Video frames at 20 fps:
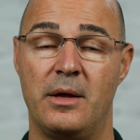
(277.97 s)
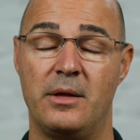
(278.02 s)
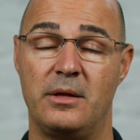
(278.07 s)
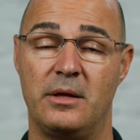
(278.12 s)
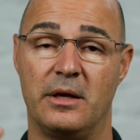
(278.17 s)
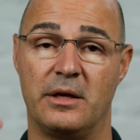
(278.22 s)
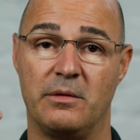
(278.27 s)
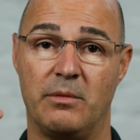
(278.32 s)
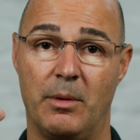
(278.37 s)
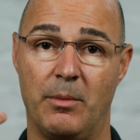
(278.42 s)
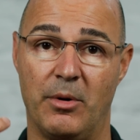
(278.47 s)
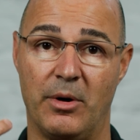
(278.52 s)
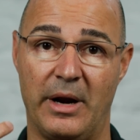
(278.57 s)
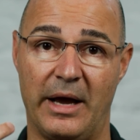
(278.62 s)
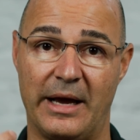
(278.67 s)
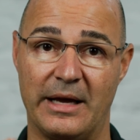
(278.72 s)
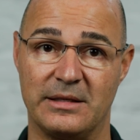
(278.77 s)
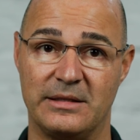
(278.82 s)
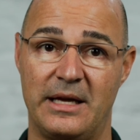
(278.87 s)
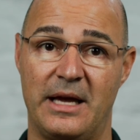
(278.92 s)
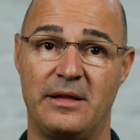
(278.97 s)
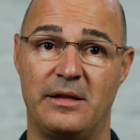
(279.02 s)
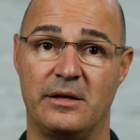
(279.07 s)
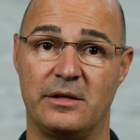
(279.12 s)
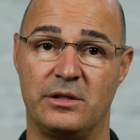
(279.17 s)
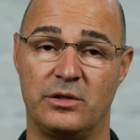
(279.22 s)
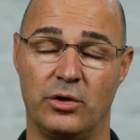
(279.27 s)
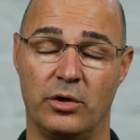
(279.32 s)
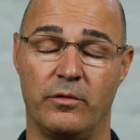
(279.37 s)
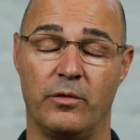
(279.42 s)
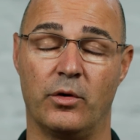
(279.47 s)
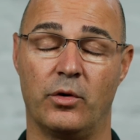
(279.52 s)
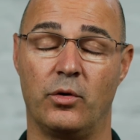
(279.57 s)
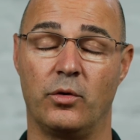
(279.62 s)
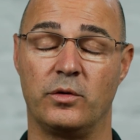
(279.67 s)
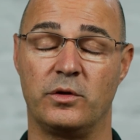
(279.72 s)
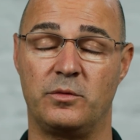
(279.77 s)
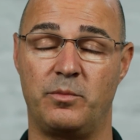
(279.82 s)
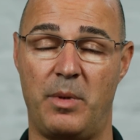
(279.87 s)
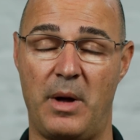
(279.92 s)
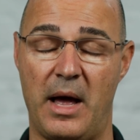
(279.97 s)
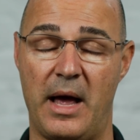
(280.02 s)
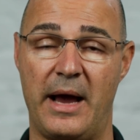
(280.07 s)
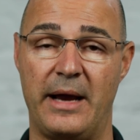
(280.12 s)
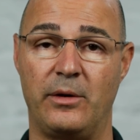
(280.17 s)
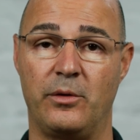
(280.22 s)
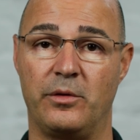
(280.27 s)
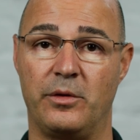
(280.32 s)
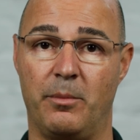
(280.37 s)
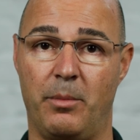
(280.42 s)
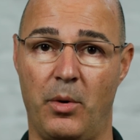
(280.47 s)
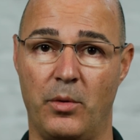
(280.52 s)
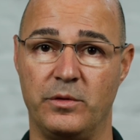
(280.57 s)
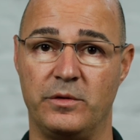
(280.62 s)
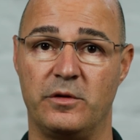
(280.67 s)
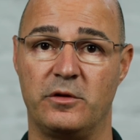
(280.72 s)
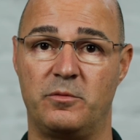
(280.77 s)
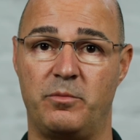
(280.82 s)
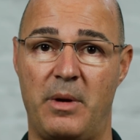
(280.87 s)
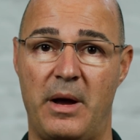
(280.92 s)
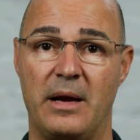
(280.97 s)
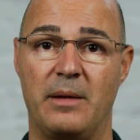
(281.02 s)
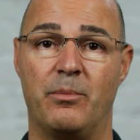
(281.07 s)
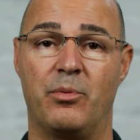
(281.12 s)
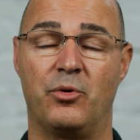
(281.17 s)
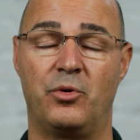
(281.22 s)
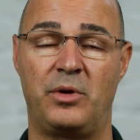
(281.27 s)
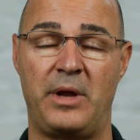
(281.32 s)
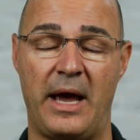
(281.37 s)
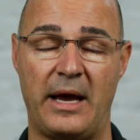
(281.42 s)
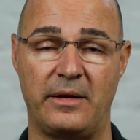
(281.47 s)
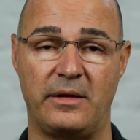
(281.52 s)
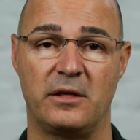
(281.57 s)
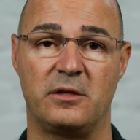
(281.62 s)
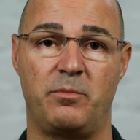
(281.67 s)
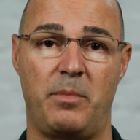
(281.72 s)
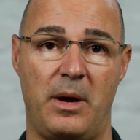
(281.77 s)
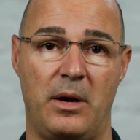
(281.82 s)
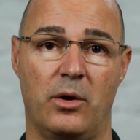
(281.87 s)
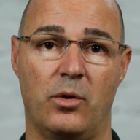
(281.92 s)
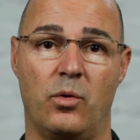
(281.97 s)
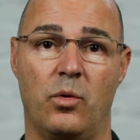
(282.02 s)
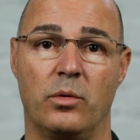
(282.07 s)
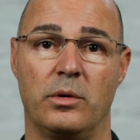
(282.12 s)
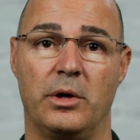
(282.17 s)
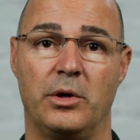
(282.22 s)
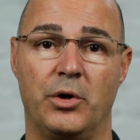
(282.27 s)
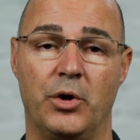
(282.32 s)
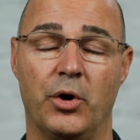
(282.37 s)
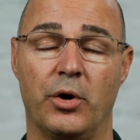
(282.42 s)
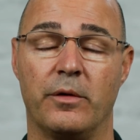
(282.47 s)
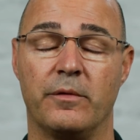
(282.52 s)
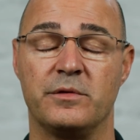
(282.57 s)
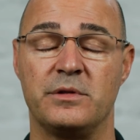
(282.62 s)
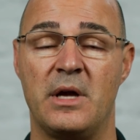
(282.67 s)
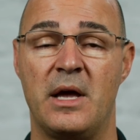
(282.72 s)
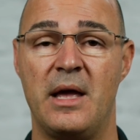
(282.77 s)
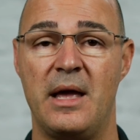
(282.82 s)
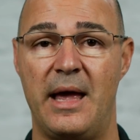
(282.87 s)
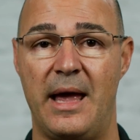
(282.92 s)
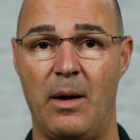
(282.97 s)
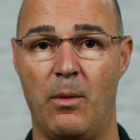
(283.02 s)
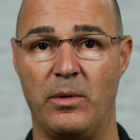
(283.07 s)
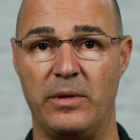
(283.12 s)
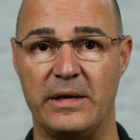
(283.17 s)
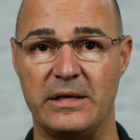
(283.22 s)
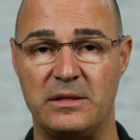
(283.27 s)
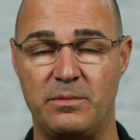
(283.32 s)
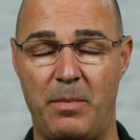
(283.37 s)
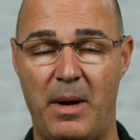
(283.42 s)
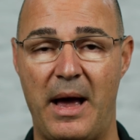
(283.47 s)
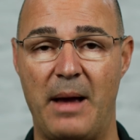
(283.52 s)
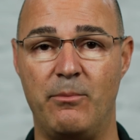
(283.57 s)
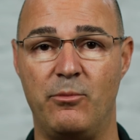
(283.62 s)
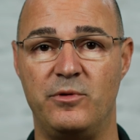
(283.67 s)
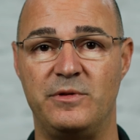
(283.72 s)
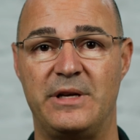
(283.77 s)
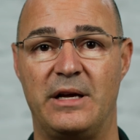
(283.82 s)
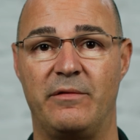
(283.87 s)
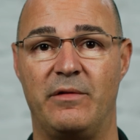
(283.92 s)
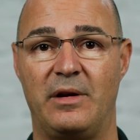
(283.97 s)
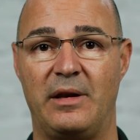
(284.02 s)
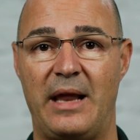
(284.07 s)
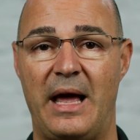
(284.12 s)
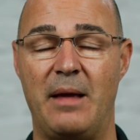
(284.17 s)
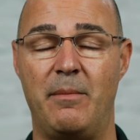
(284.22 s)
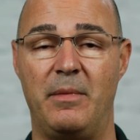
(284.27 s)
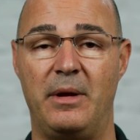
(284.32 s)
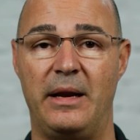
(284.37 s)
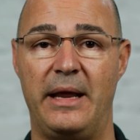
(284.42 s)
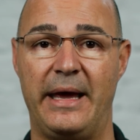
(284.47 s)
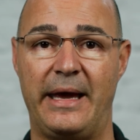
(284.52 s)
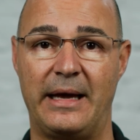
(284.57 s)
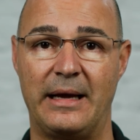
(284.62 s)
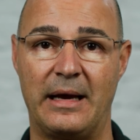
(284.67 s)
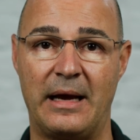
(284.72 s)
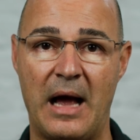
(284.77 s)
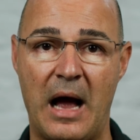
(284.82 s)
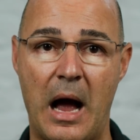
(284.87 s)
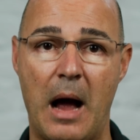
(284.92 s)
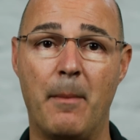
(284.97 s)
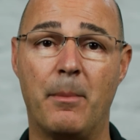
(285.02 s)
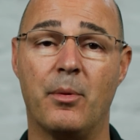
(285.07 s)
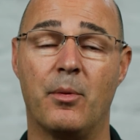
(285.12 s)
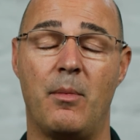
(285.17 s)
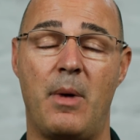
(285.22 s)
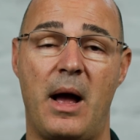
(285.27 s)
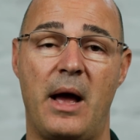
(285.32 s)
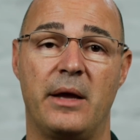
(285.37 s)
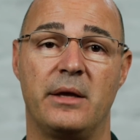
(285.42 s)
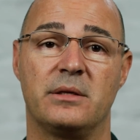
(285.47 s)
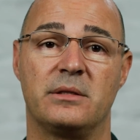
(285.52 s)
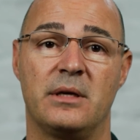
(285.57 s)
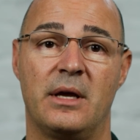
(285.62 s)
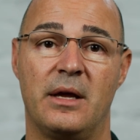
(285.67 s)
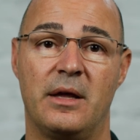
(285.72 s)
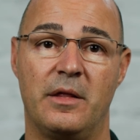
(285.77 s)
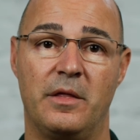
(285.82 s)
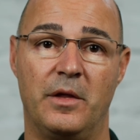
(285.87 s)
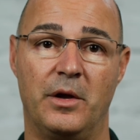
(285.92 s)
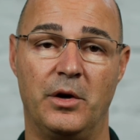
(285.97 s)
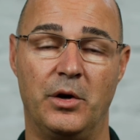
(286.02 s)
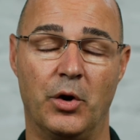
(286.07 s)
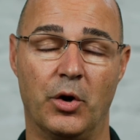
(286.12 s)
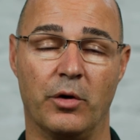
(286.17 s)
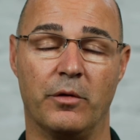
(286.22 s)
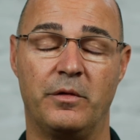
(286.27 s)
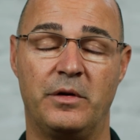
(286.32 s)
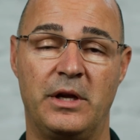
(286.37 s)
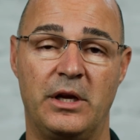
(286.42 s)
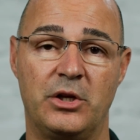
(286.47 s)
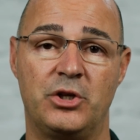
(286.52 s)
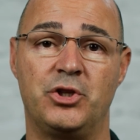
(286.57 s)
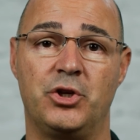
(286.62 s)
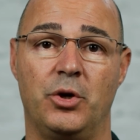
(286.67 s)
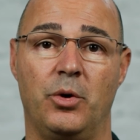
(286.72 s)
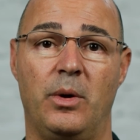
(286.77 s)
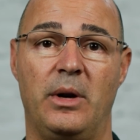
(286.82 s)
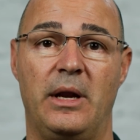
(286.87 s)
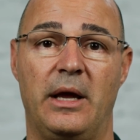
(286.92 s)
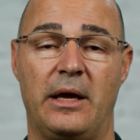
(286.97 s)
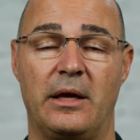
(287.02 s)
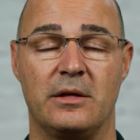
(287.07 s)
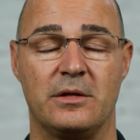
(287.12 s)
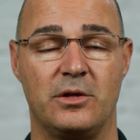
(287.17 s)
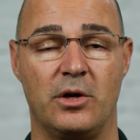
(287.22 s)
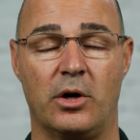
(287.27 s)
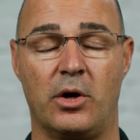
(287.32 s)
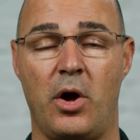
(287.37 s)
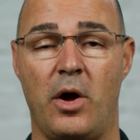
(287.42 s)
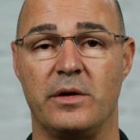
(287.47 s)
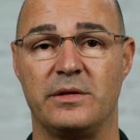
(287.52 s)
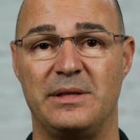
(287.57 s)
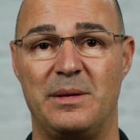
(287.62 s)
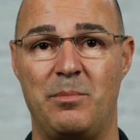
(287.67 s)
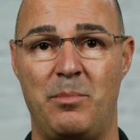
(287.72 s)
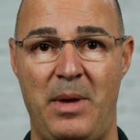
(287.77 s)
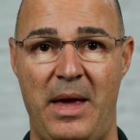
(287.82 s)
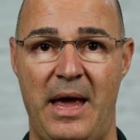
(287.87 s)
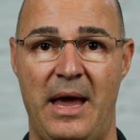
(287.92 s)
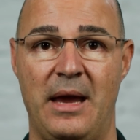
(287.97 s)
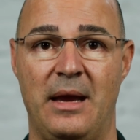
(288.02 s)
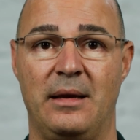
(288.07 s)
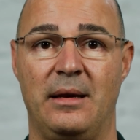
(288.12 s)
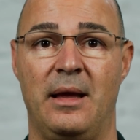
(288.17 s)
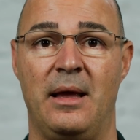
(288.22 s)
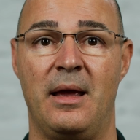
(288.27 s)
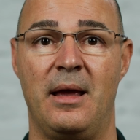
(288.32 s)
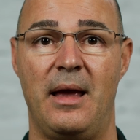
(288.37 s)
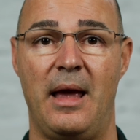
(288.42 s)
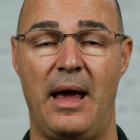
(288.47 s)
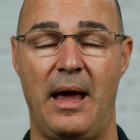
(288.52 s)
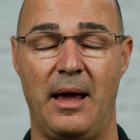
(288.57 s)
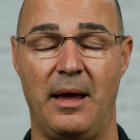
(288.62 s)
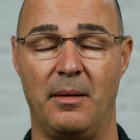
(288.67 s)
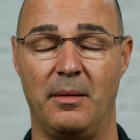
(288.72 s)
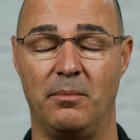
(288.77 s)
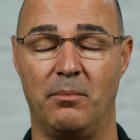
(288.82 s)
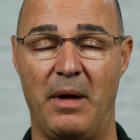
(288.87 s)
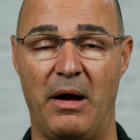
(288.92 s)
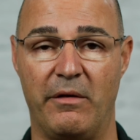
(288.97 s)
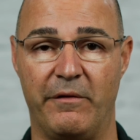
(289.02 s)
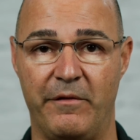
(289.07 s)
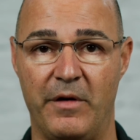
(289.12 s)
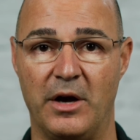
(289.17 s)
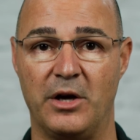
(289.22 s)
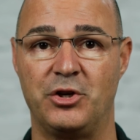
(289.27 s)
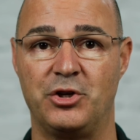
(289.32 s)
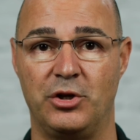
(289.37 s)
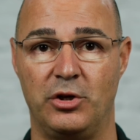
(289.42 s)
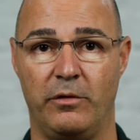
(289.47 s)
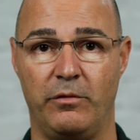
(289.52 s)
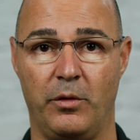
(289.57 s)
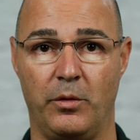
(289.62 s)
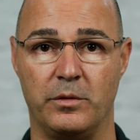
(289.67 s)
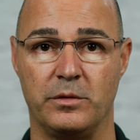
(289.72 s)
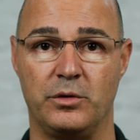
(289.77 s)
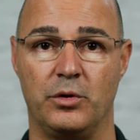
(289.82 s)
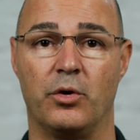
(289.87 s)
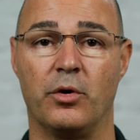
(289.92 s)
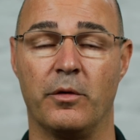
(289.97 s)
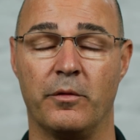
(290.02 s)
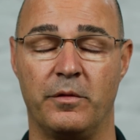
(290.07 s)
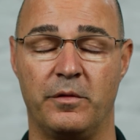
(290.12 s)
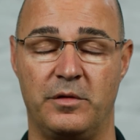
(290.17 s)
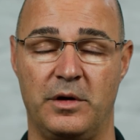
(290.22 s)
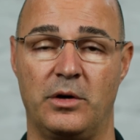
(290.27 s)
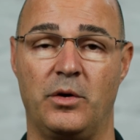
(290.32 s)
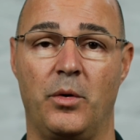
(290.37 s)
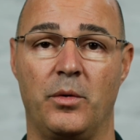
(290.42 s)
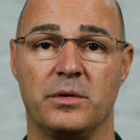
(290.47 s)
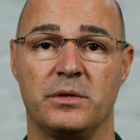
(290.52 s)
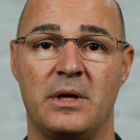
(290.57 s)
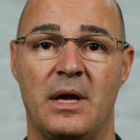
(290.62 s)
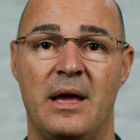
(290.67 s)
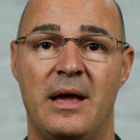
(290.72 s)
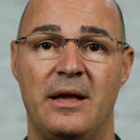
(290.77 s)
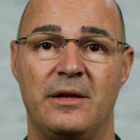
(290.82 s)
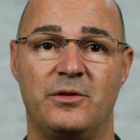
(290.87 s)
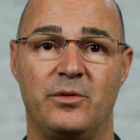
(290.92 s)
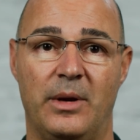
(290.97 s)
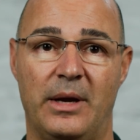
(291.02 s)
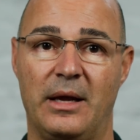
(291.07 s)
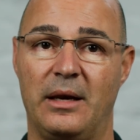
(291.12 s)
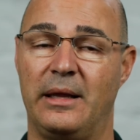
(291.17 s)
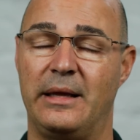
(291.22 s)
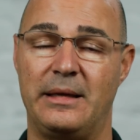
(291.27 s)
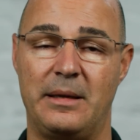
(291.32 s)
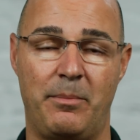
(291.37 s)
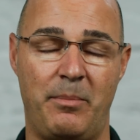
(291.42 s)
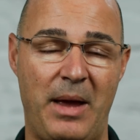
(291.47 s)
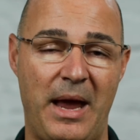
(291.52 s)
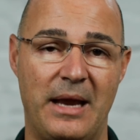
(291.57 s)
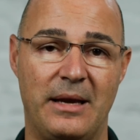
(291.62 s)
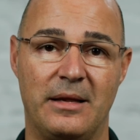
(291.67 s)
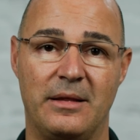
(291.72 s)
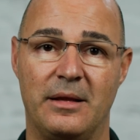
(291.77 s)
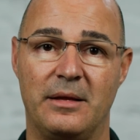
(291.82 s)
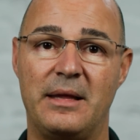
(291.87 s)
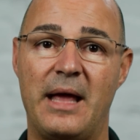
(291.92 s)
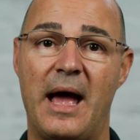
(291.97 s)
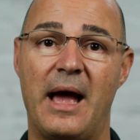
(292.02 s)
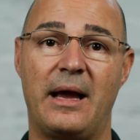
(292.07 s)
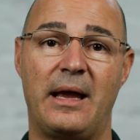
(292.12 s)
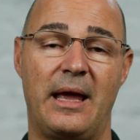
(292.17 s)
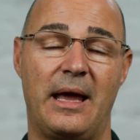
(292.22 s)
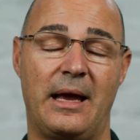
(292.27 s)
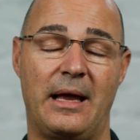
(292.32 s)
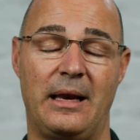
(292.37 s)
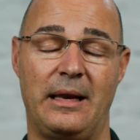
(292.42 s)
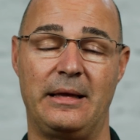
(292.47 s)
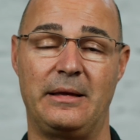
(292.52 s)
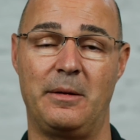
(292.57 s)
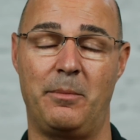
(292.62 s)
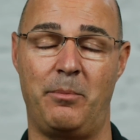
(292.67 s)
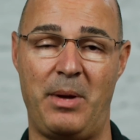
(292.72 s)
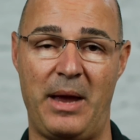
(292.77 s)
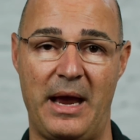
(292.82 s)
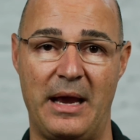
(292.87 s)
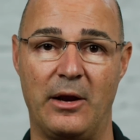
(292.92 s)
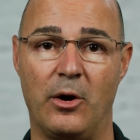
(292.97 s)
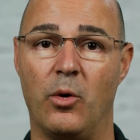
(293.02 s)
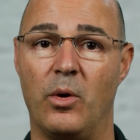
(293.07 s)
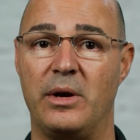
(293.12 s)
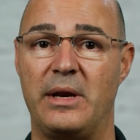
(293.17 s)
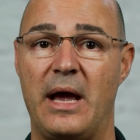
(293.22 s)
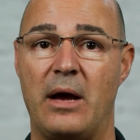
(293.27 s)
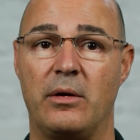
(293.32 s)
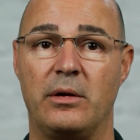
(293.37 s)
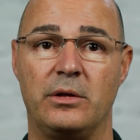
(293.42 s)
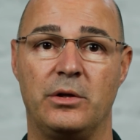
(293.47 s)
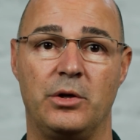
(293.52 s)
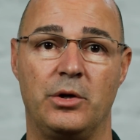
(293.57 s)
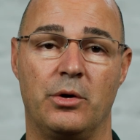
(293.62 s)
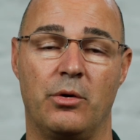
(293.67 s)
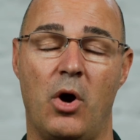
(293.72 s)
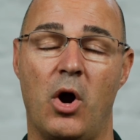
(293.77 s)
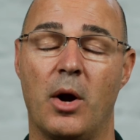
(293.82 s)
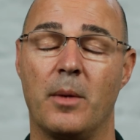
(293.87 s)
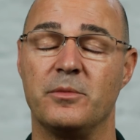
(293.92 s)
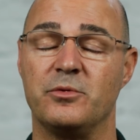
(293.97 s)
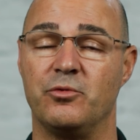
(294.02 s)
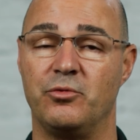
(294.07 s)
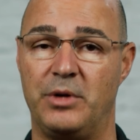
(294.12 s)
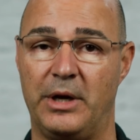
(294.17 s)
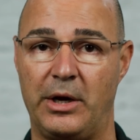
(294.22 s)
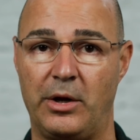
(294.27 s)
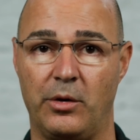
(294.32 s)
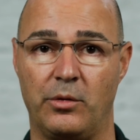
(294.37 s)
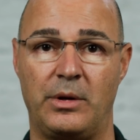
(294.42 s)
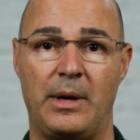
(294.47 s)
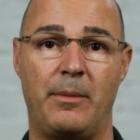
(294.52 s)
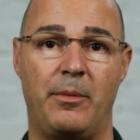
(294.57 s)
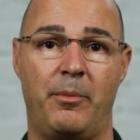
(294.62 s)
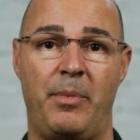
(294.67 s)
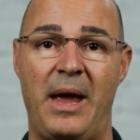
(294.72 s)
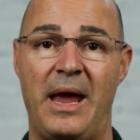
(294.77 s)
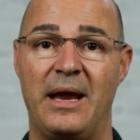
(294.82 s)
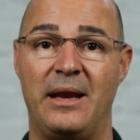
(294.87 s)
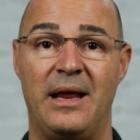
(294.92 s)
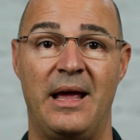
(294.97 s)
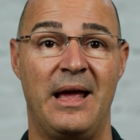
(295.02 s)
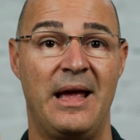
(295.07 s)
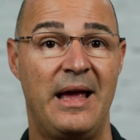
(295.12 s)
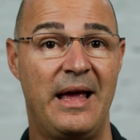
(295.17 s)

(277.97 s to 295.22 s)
The, remember, like I said, the cervical spine or the bones of the spine protect the spinal cord and nerves, and when the spine moves out of alignment, it can compromise the nerve tissue and it can start causing pain and malfunction of those nerve signals. So it can lead to pain in the neck, it can lead to pain going down into your arms, radicular type of pain.